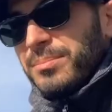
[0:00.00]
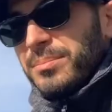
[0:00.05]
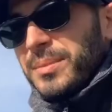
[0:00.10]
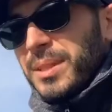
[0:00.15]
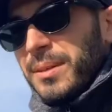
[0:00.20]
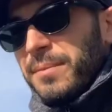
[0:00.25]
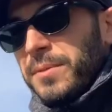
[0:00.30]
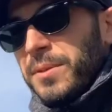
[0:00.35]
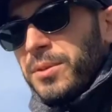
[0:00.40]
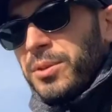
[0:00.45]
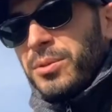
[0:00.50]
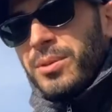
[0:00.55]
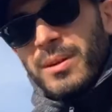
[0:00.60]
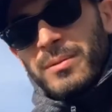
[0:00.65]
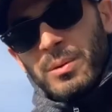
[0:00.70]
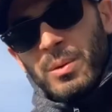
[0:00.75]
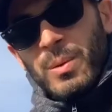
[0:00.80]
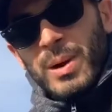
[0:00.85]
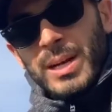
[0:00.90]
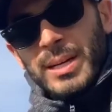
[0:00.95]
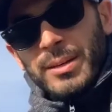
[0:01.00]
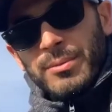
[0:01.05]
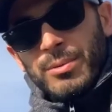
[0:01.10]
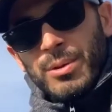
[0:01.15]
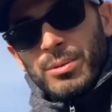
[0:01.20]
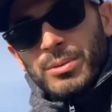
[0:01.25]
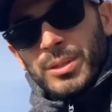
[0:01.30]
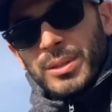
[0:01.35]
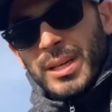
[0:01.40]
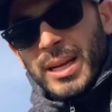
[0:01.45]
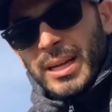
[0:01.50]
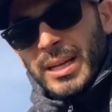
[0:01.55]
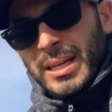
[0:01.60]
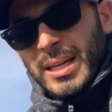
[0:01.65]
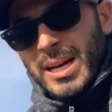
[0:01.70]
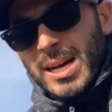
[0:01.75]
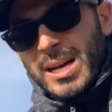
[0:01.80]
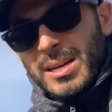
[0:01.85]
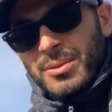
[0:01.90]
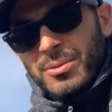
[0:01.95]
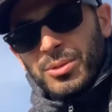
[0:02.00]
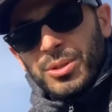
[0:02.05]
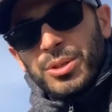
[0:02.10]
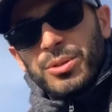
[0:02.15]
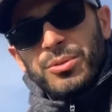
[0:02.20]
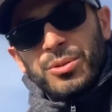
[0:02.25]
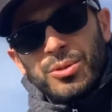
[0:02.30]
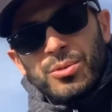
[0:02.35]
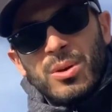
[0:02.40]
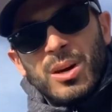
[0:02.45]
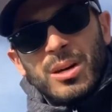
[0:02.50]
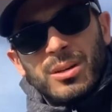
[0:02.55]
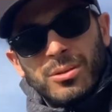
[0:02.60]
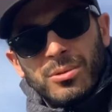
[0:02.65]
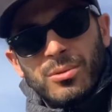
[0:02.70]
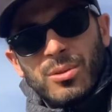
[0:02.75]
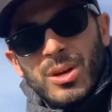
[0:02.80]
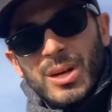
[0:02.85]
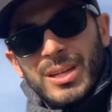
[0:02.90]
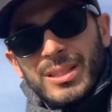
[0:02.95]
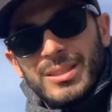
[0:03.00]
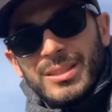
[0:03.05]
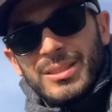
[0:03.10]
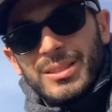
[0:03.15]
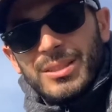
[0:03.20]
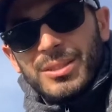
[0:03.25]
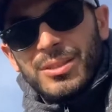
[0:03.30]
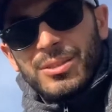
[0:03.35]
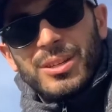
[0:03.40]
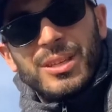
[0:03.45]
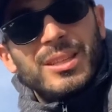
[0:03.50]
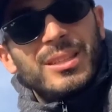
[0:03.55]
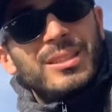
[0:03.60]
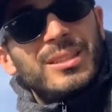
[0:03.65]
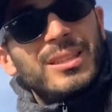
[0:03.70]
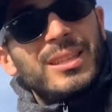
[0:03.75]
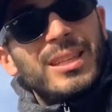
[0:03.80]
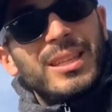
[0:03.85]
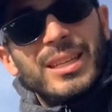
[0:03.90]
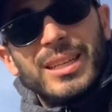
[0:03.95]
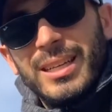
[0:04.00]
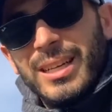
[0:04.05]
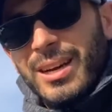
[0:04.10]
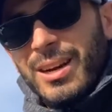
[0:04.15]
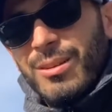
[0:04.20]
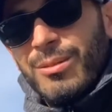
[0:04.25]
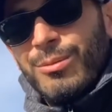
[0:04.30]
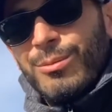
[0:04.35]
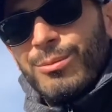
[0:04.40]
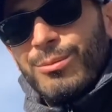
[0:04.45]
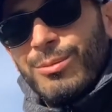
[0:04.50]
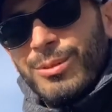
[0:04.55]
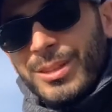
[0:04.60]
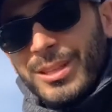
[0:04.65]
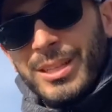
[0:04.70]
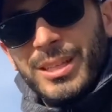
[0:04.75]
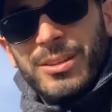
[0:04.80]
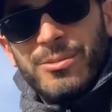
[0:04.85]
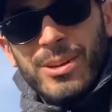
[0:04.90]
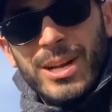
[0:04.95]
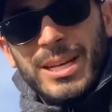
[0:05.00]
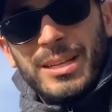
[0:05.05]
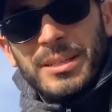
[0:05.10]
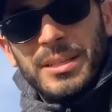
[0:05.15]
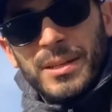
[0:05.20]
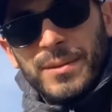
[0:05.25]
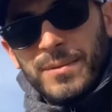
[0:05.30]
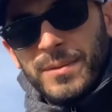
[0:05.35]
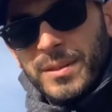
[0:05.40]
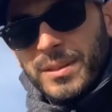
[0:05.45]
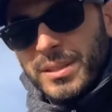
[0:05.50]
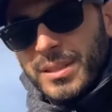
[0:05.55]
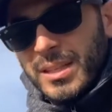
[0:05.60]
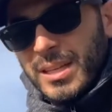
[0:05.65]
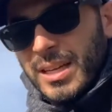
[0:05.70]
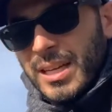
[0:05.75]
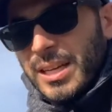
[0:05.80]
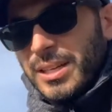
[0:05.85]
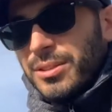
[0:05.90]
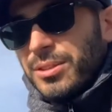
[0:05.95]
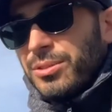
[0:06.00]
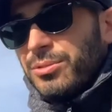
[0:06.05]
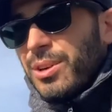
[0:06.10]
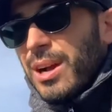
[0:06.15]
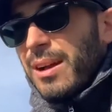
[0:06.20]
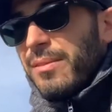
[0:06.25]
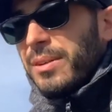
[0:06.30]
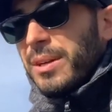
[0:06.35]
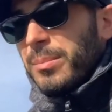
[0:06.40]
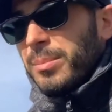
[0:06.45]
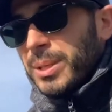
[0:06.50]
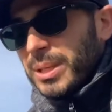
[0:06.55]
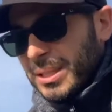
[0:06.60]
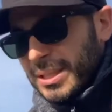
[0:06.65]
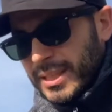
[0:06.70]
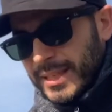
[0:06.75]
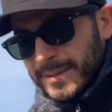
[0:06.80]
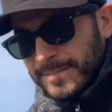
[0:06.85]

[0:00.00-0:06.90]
if you do have a windy road to take it on, or you do autocross, you're gonna see a really great difference in your driving ability.